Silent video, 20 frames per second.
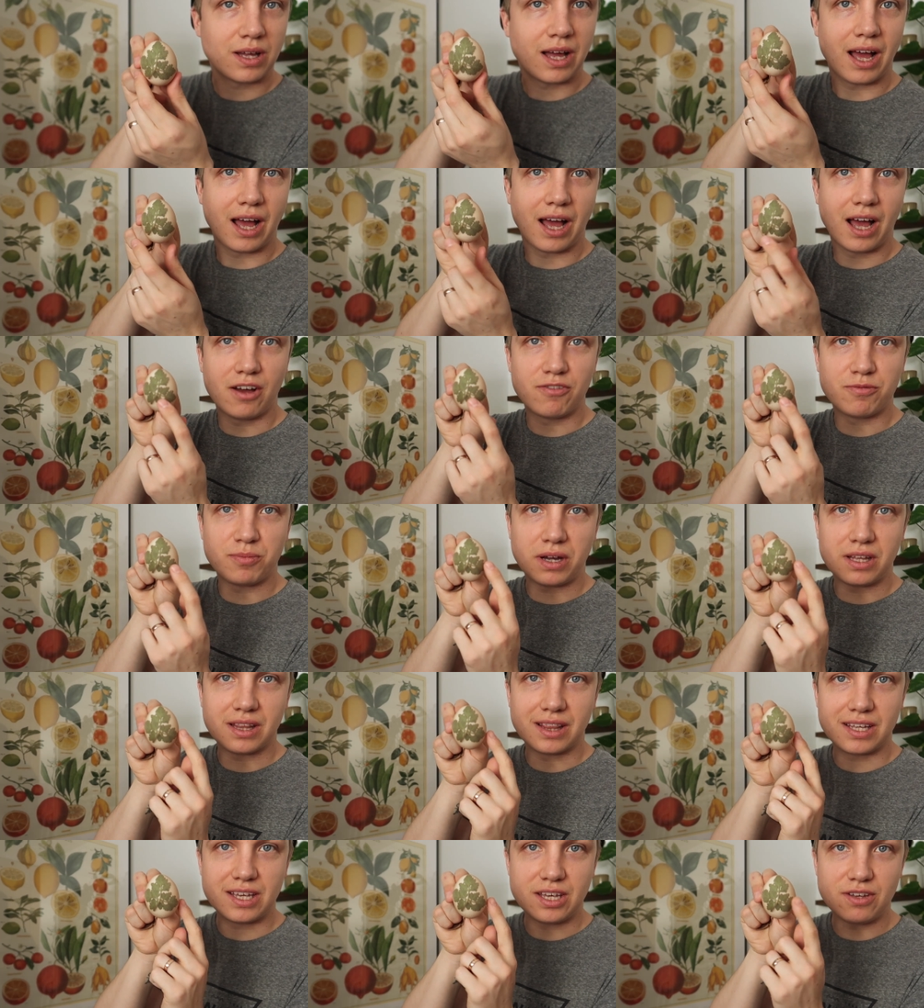I have my
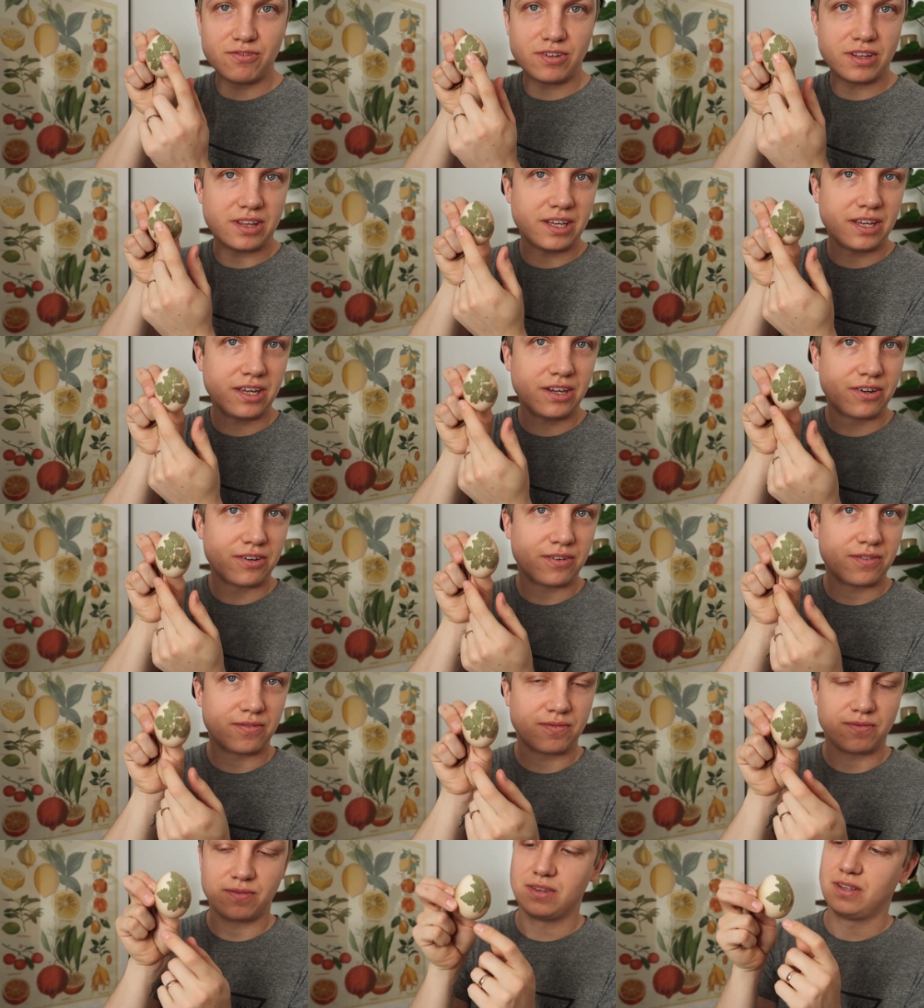leave in here.
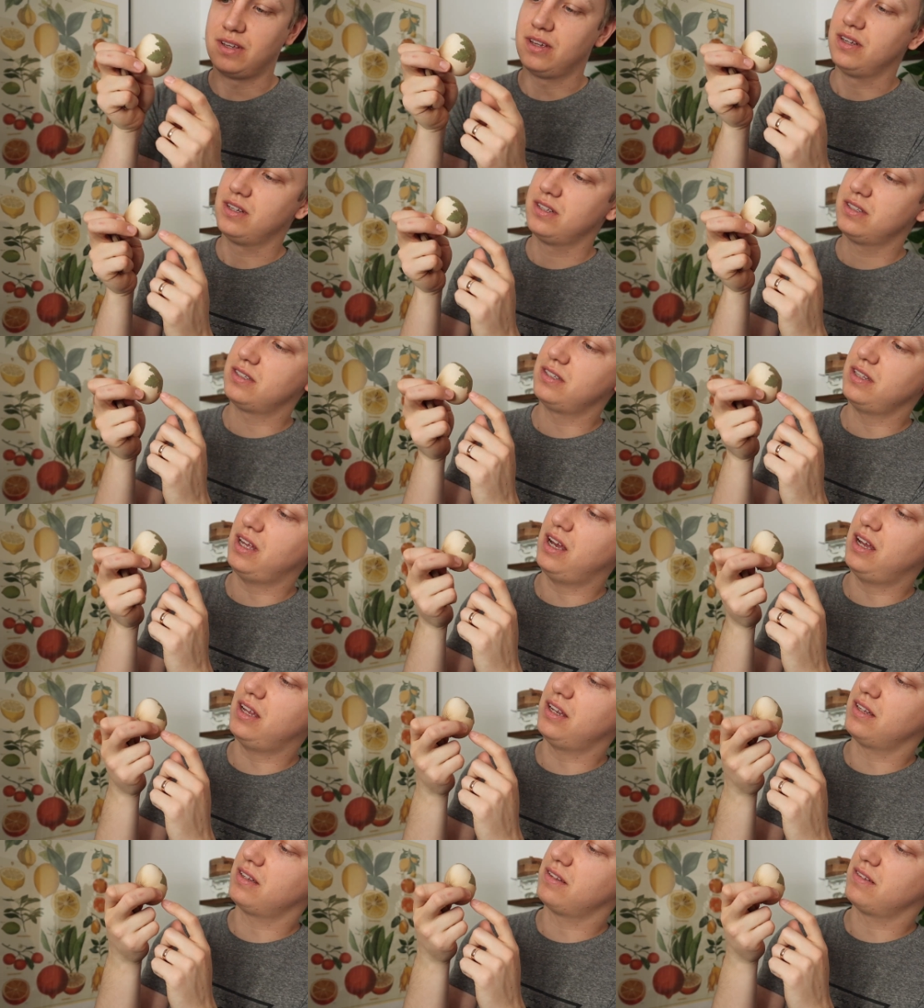It's
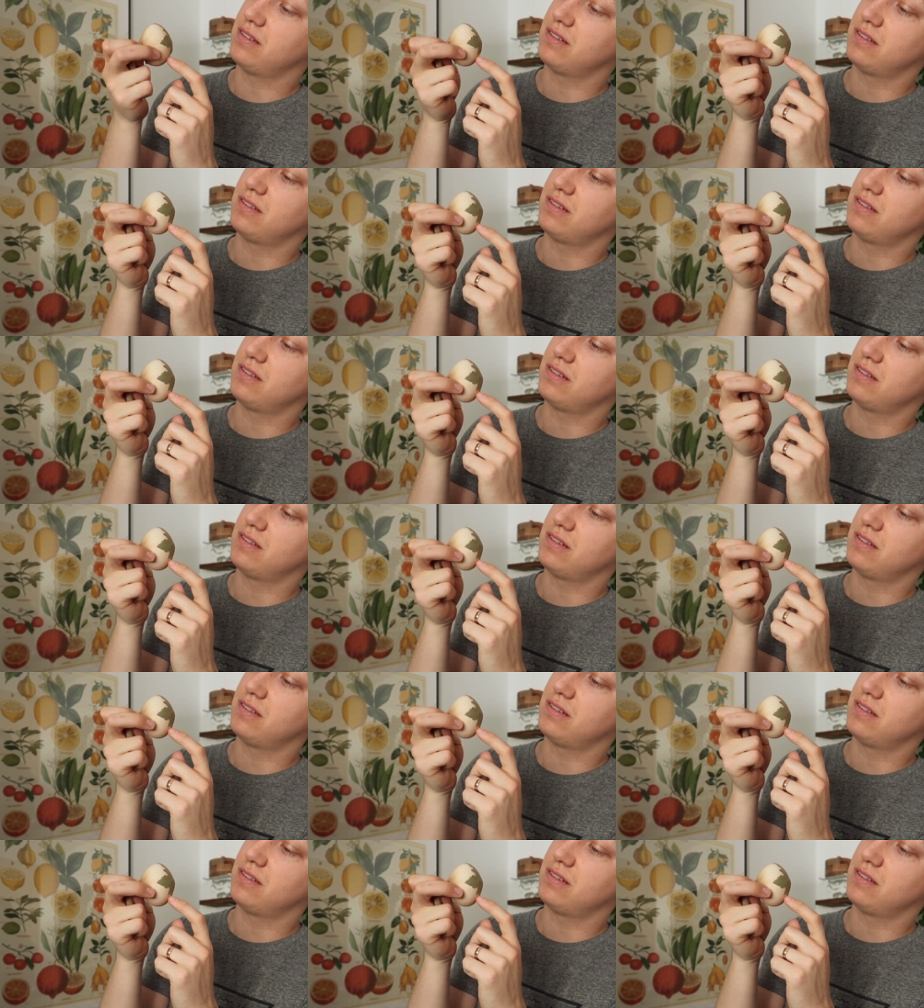not